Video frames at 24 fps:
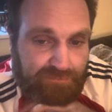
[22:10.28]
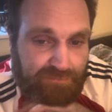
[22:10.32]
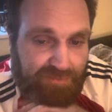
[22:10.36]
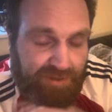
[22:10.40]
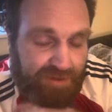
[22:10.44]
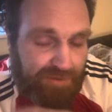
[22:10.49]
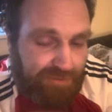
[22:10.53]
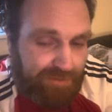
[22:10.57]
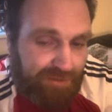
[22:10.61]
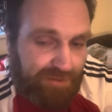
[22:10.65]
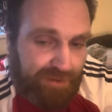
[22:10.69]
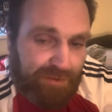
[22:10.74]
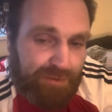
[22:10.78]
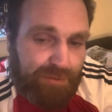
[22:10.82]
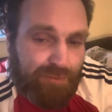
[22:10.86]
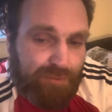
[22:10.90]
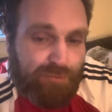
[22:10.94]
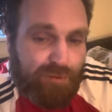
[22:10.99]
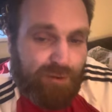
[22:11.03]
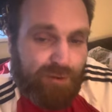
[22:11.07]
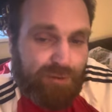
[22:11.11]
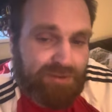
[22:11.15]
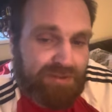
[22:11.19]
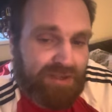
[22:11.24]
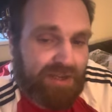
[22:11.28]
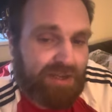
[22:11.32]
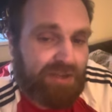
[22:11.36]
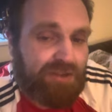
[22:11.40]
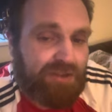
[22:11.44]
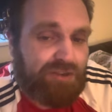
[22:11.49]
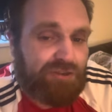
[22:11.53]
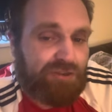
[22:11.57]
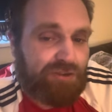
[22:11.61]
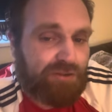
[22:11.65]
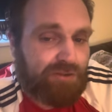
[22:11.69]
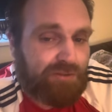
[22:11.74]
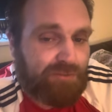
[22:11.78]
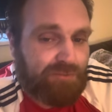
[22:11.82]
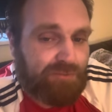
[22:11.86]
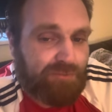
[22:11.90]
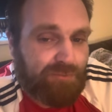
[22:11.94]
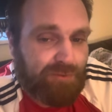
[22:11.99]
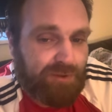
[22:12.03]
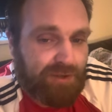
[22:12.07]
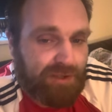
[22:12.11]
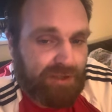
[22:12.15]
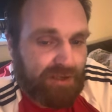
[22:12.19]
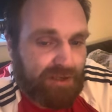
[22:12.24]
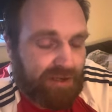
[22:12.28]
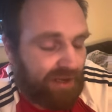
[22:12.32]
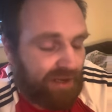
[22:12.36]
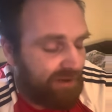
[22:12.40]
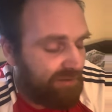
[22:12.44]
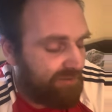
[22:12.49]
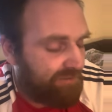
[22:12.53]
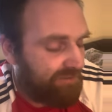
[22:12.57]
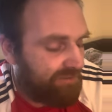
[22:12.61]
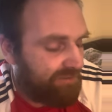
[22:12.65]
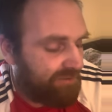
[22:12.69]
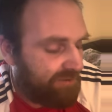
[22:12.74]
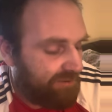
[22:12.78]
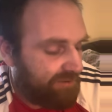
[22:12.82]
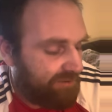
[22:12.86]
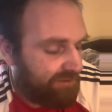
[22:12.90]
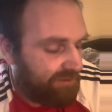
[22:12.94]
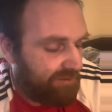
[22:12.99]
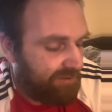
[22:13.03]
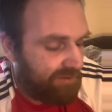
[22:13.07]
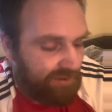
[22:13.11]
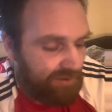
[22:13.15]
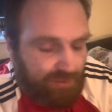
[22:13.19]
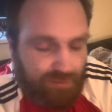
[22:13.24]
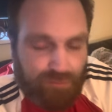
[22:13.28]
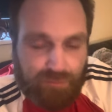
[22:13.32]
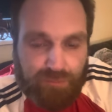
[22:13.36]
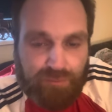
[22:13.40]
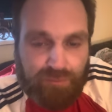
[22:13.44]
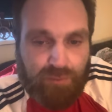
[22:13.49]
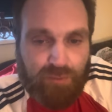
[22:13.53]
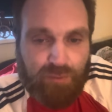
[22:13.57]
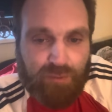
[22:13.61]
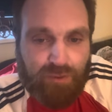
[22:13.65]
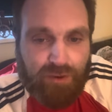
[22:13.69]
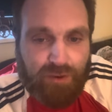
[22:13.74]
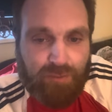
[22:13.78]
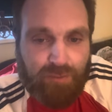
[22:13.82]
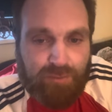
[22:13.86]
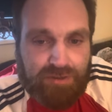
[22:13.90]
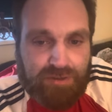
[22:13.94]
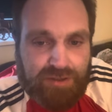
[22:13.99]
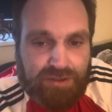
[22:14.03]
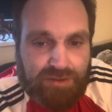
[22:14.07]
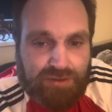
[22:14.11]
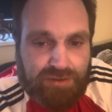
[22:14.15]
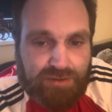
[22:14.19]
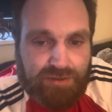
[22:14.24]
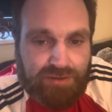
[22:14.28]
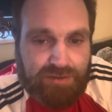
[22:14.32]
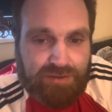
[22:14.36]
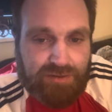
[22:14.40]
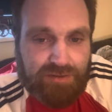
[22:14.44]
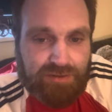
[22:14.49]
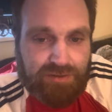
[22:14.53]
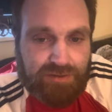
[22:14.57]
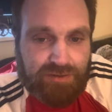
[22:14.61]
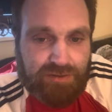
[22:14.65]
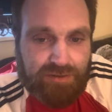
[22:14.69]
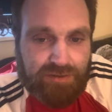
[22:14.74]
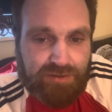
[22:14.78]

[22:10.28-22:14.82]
I think the rotation we could have in all four competitions.